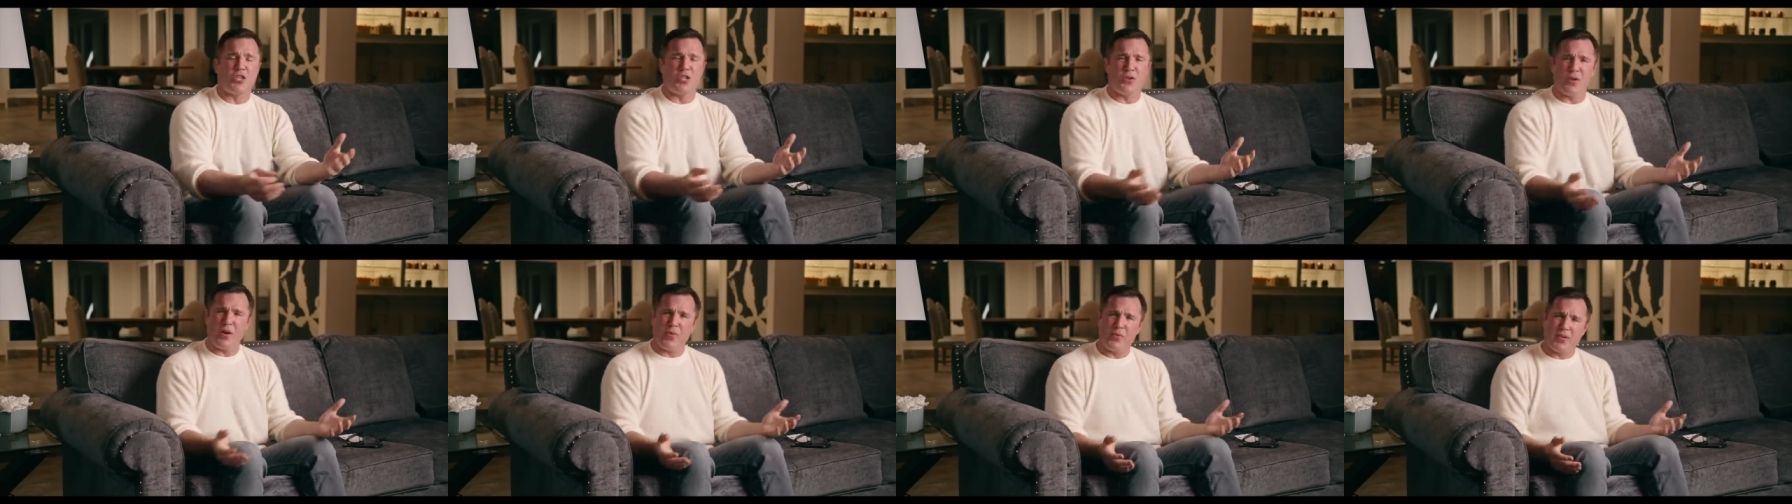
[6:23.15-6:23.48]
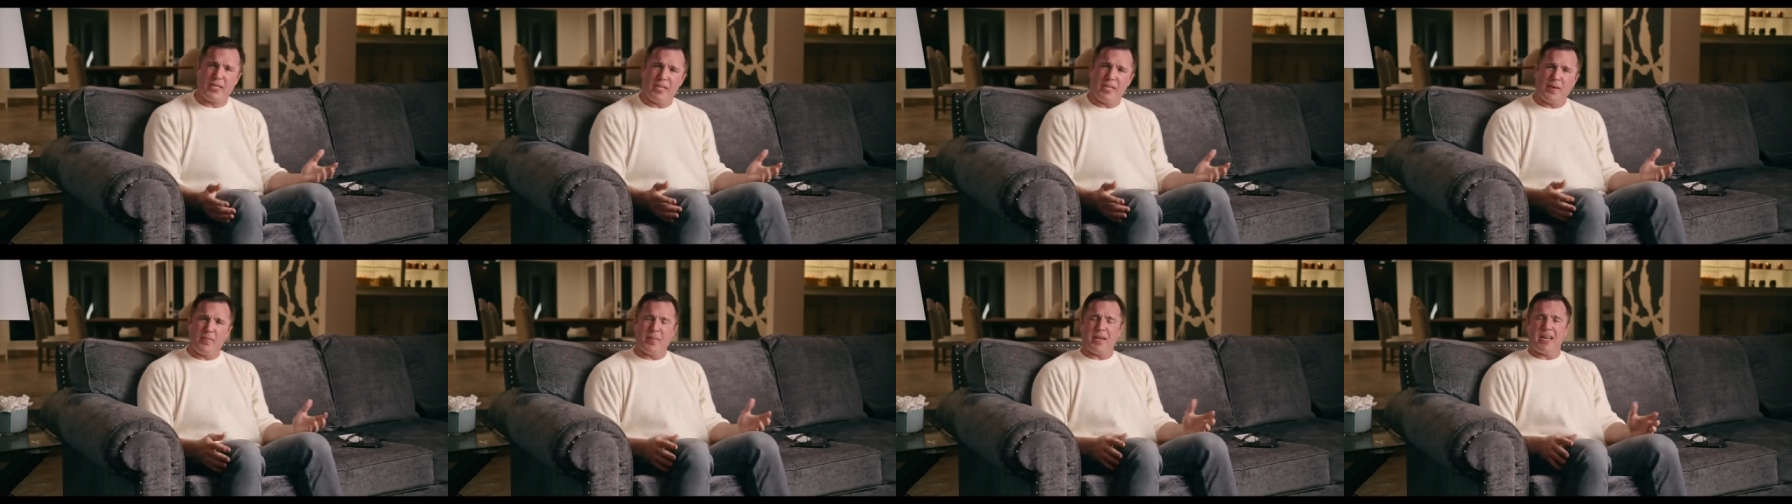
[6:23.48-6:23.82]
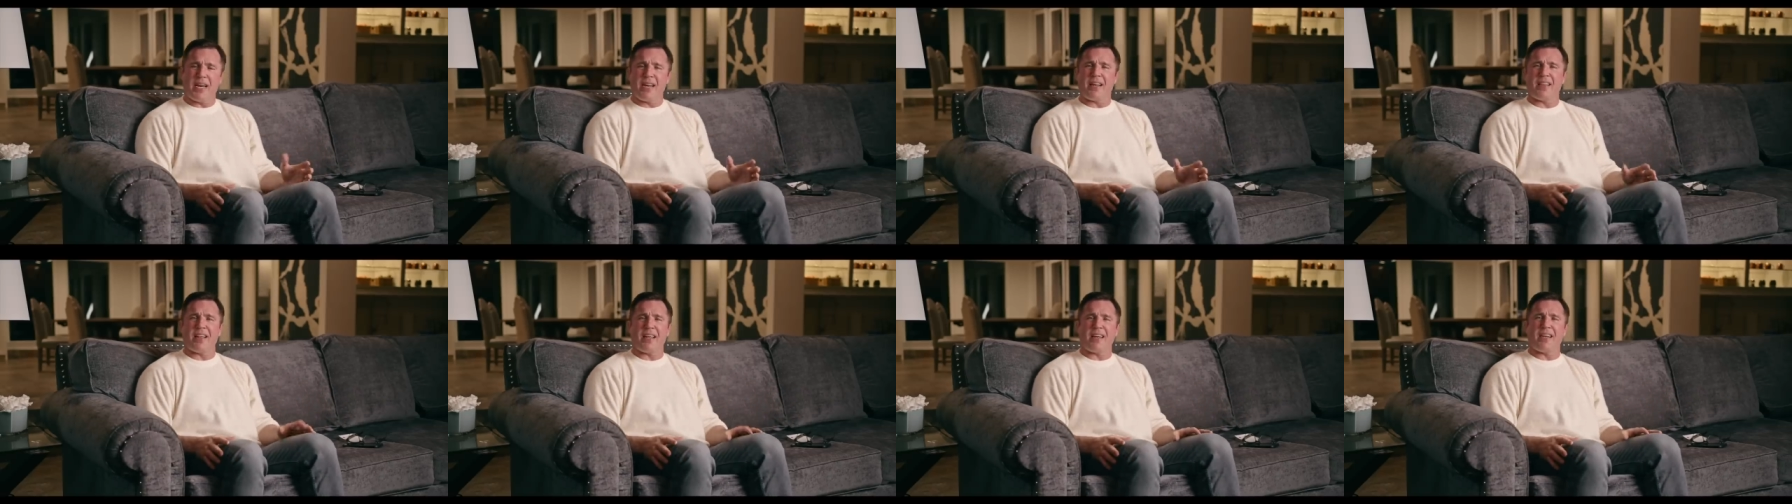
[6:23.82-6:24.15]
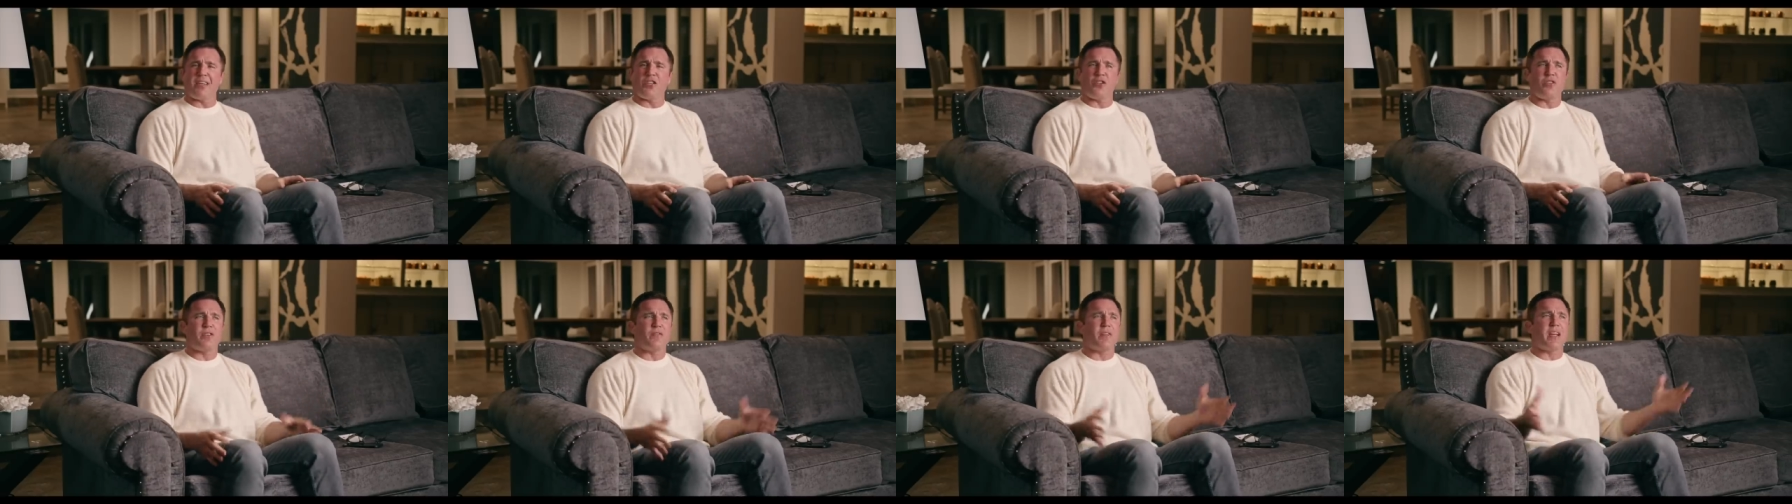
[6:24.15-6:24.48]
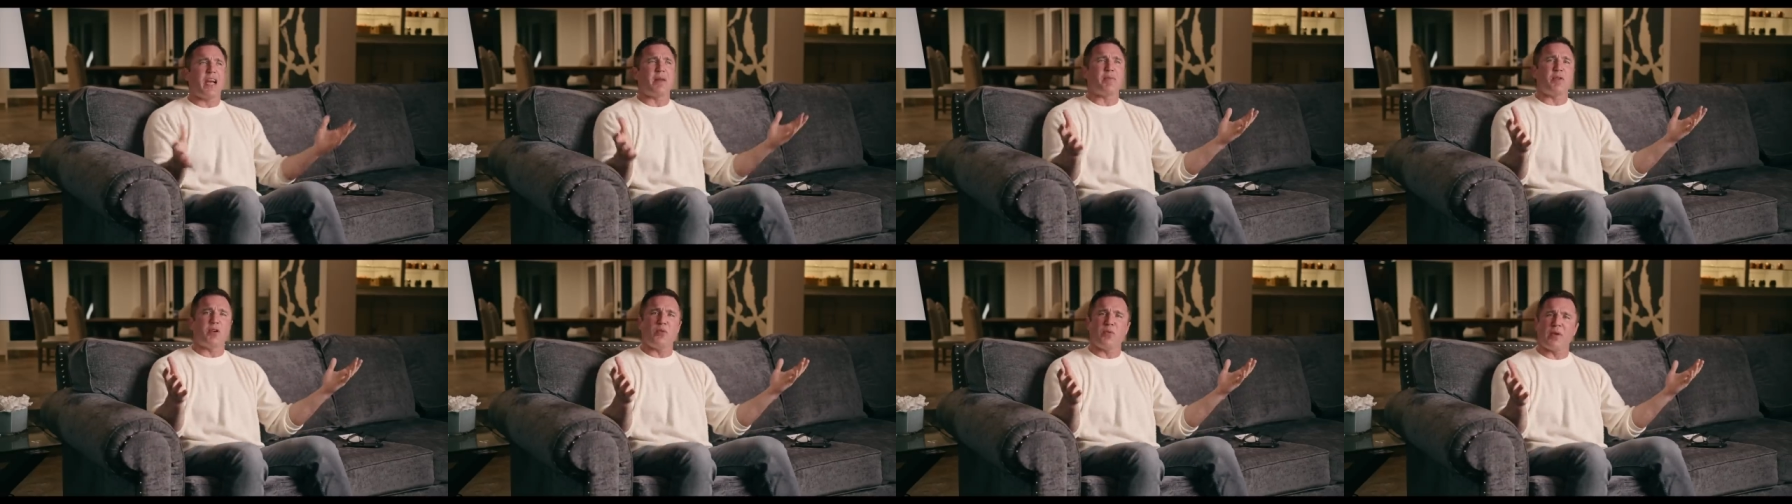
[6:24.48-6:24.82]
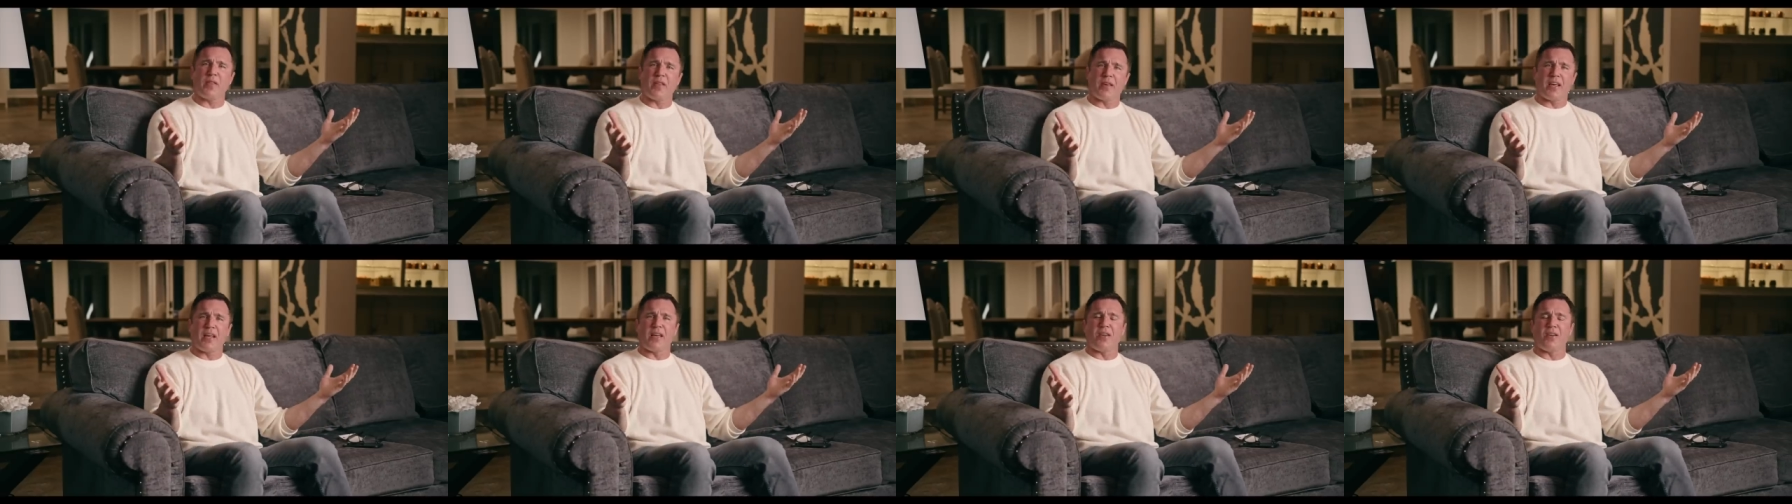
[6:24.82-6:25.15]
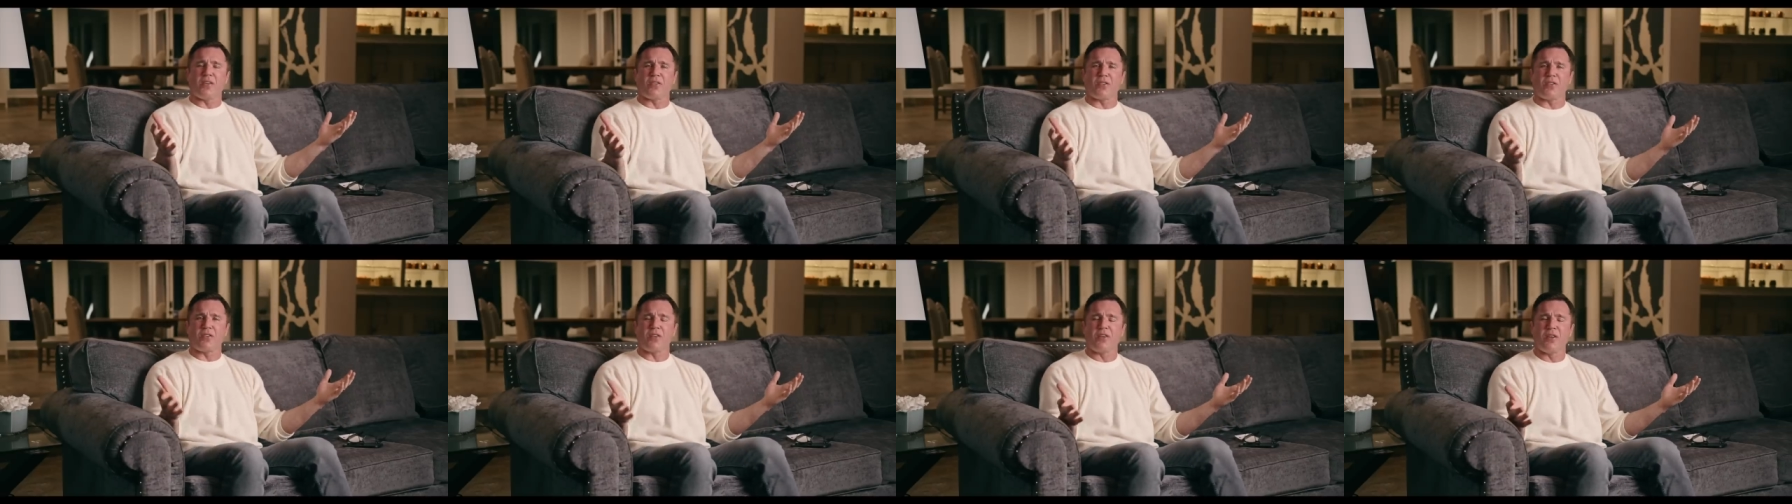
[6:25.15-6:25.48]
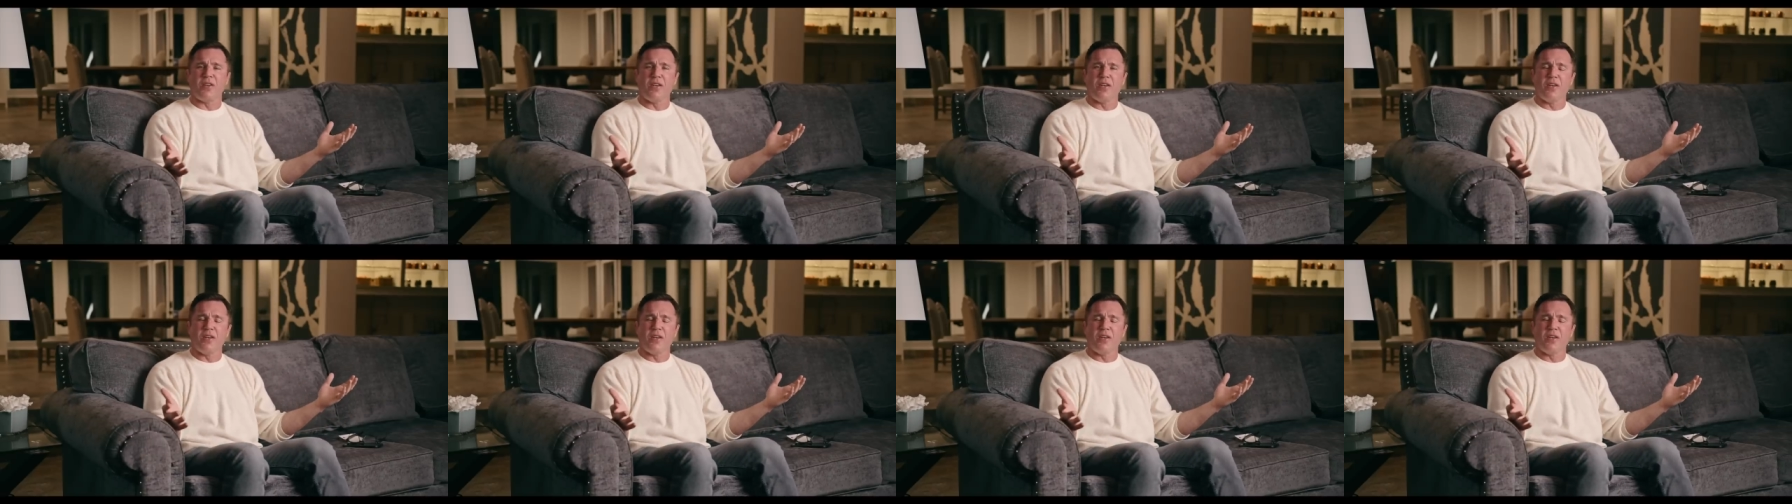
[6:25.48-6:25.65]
Do you know how intimidating that is? You don't have time to do anything else.